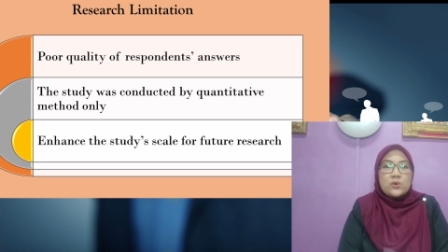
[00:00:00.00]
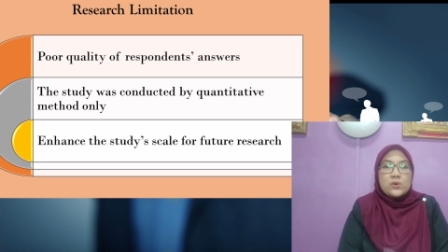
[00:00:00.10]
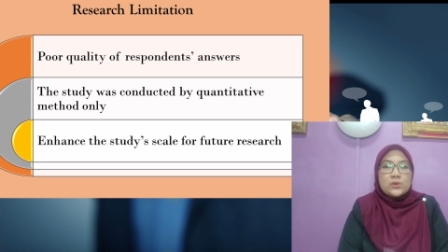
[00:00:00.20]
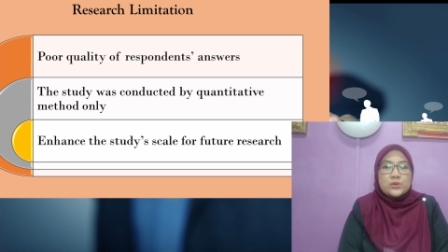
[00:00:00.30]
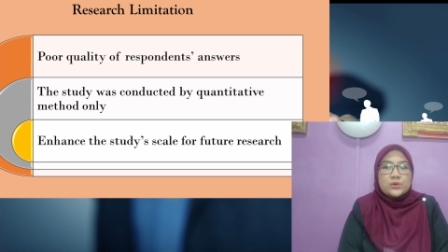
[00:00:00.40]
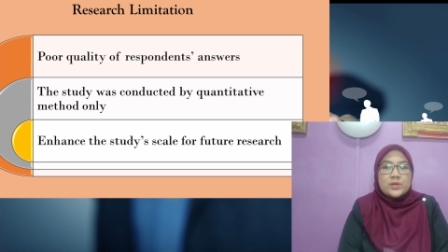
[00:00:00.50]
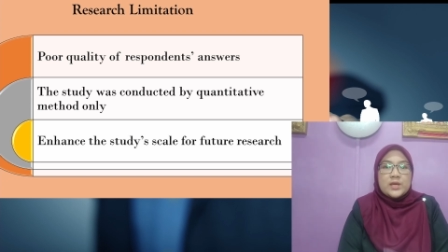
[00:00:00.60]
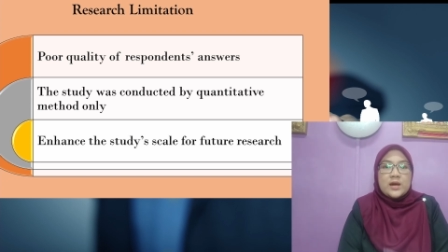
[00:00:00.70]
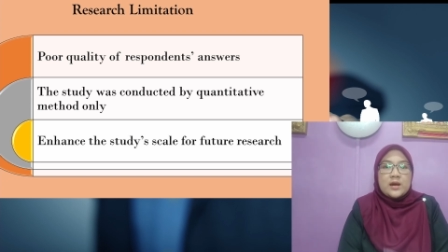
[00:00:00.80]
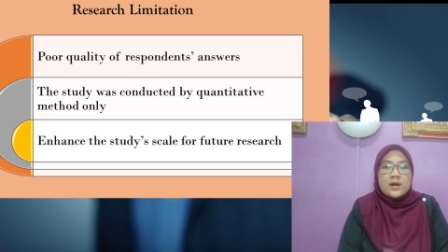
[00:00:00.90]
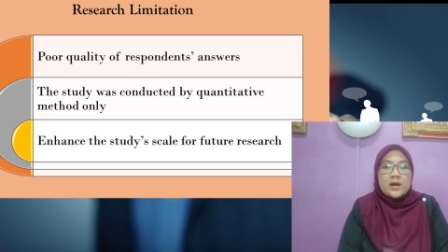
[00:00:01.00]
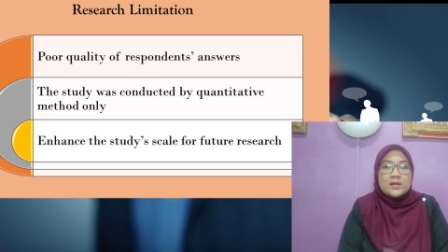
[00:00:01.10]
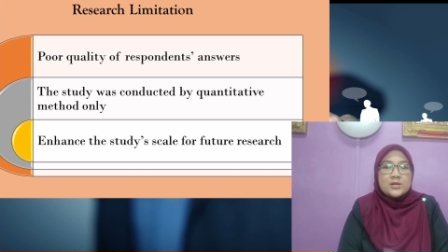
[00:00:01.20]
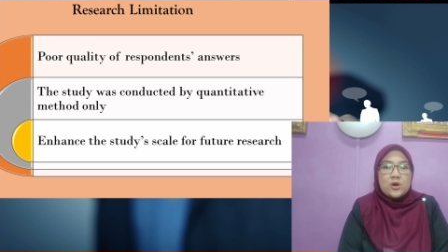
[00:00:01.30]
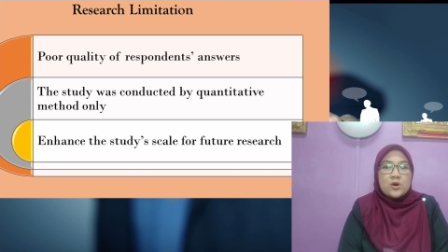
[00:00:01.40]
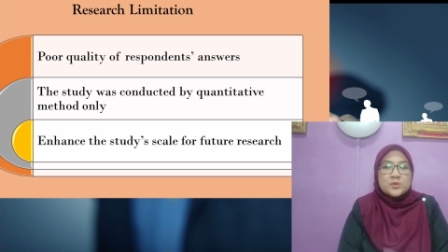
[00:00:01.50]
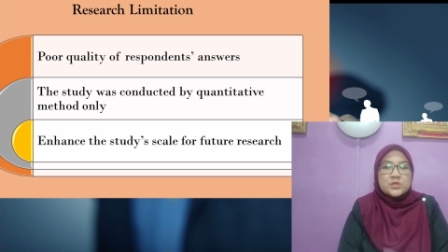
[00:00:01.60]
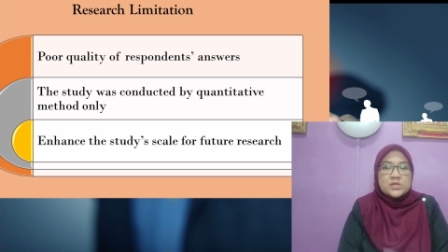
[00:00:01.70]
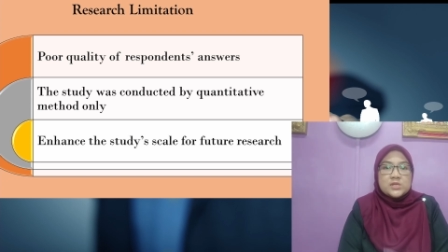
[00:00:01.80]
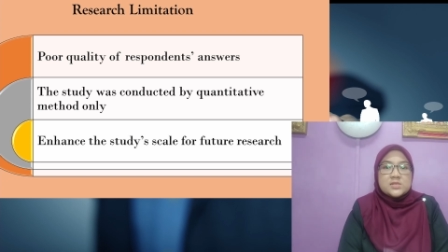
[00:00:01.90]
Although there are other
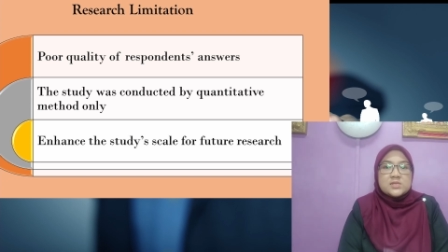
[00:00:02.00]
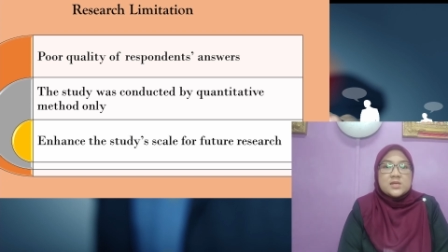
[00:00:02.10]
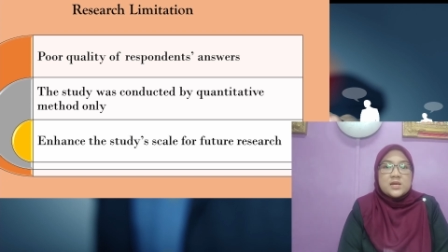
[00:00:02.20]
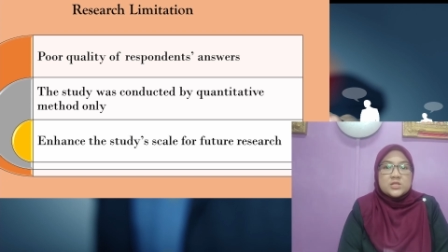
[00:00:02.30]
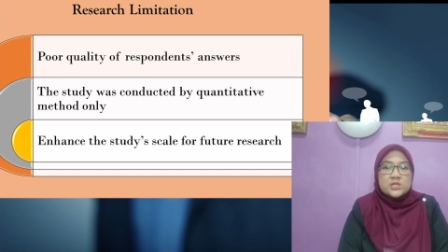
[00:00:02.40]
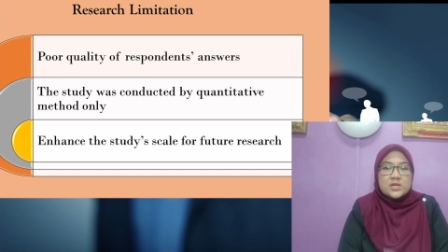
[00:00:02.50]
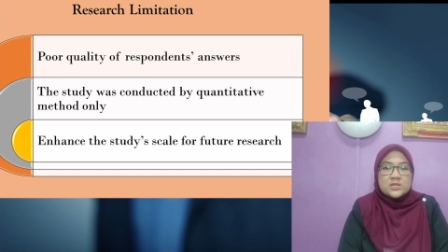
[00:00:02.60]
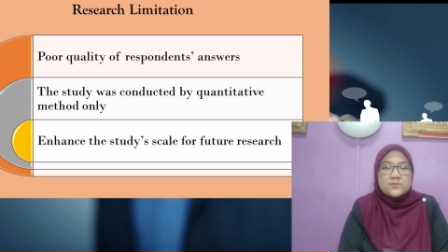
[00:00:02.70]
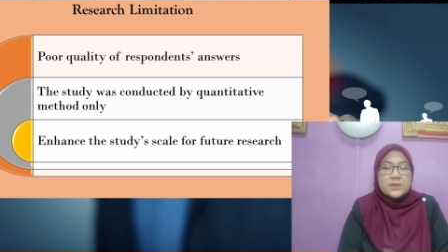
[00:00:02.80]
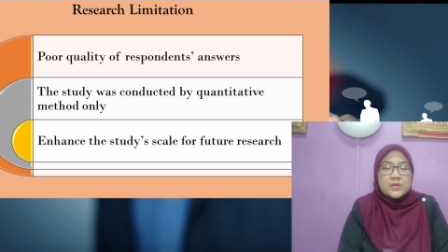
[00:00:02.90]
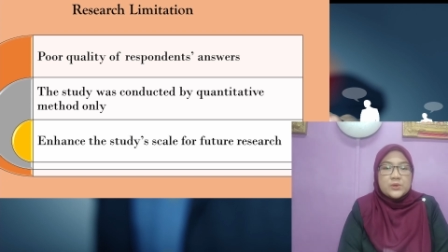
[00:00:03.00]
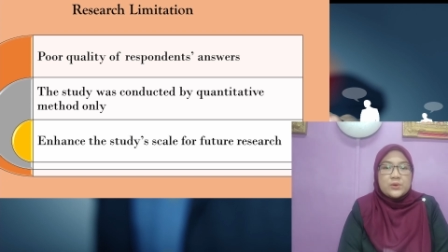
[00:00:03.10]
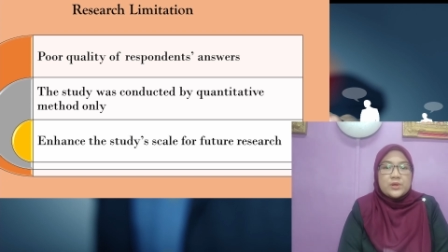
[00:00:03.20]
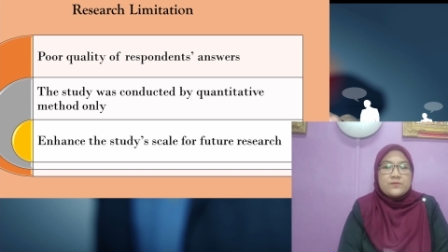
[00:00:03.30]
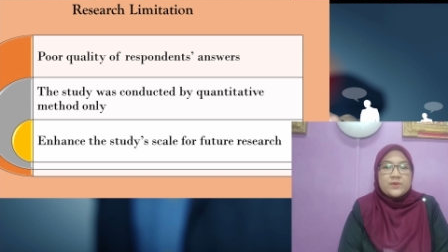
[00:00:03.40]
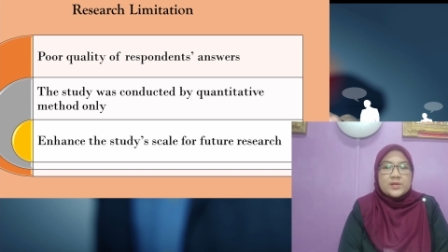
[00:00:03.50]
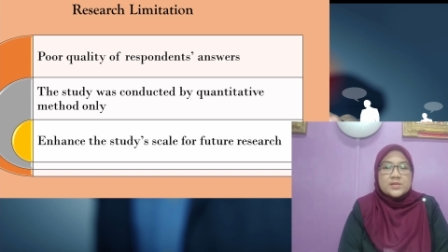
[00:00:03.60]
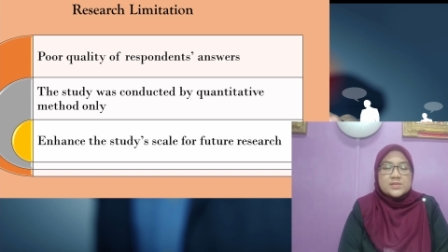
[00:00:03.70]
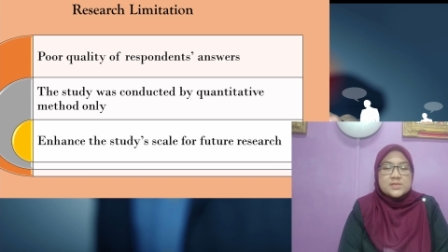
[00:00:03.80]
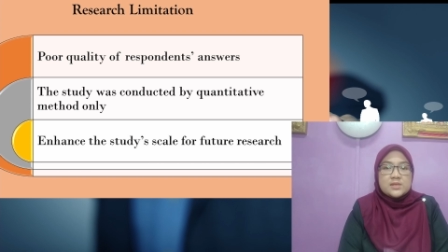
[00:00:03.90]
options such as video
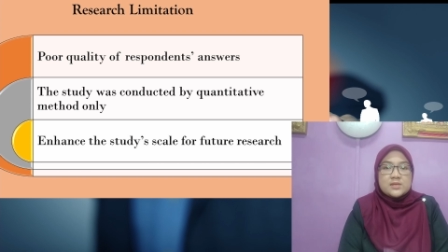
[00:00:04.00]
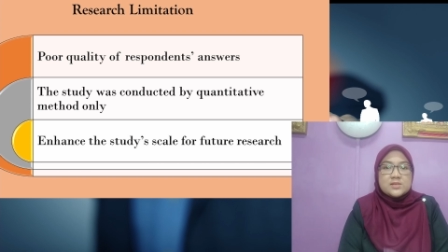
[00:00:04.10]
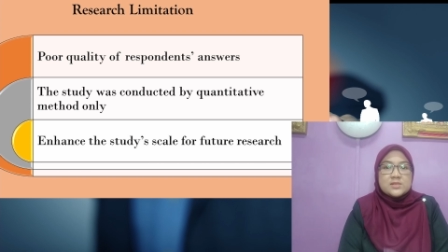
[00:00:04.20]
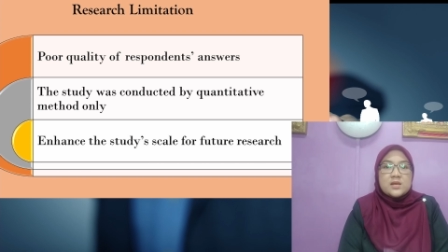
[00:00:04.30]
conferencing,